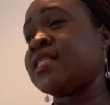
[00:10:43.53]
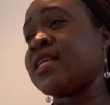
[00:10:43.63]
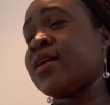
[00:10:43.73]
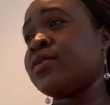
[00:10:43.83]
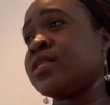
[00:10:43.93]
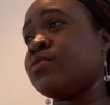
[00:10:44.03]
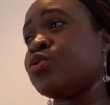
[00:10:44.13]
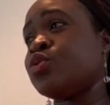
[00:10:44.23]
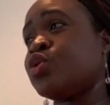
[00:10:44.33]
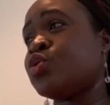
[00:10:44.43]
I was able
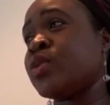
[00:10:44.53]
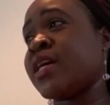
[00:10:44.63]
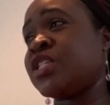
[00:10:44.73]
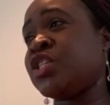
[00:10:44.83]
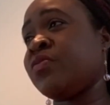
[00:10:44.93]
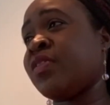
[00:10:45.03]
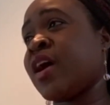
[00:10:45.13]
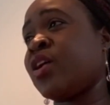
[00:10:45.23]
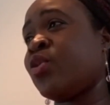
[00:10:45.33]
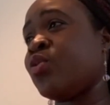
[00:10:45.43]
to achieve
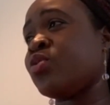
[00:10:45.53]
that goal,